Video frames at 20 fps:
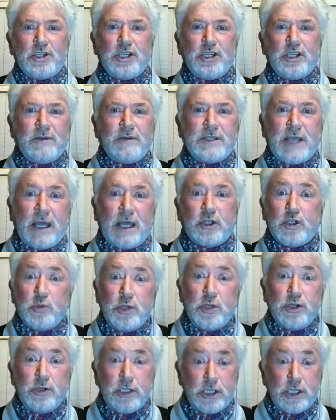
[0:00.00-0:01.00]
which
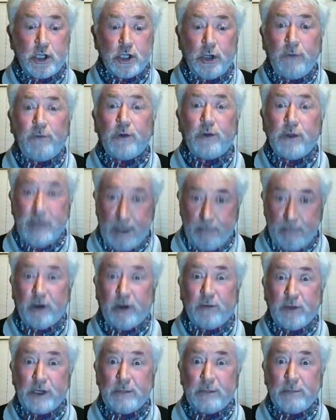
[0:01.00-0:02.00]
is good for their
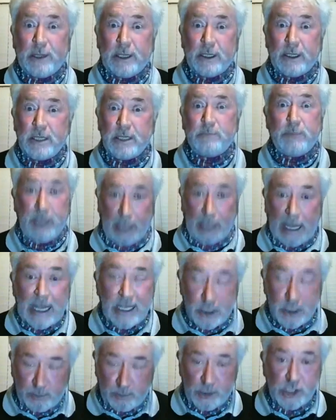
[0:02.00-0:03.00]
profitability,
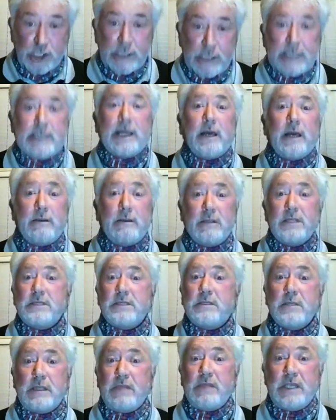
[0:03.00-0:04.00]
especially now in
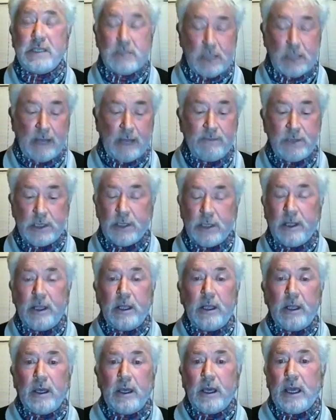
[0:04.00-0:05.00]
these times,
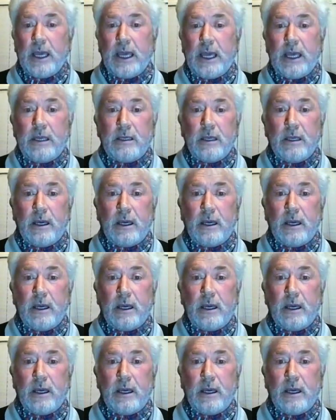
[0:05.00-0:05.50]
and